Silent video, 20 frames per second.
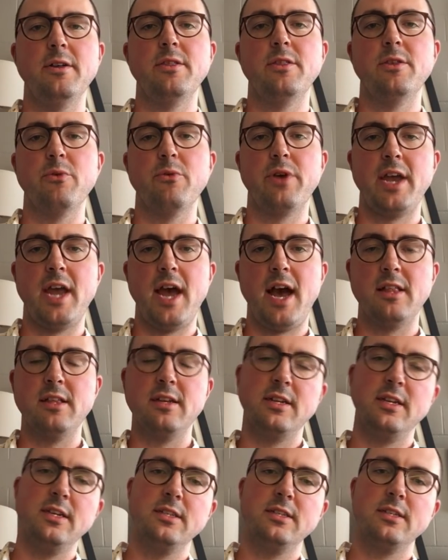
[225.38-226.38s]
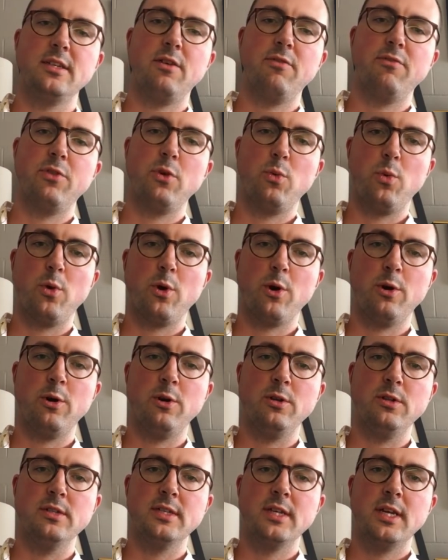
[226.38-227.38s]
the realities of the
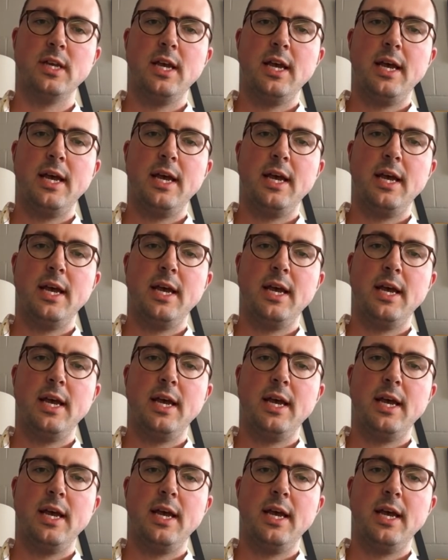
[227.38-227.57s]
world.